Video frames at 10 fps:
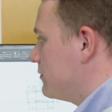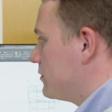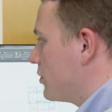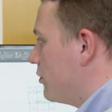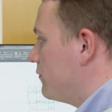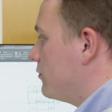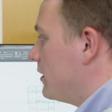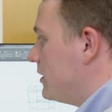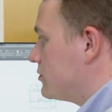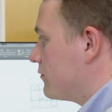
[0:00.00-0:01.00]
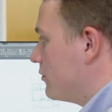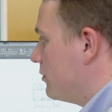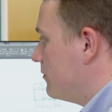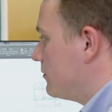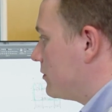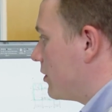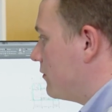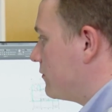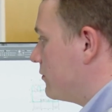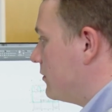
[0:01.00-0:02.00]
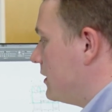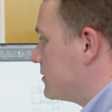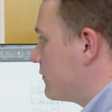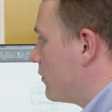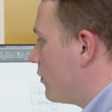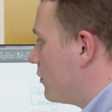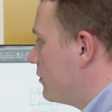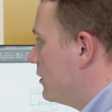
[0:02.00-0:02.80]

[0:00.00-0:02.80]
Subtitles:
go through each room, go through each floor,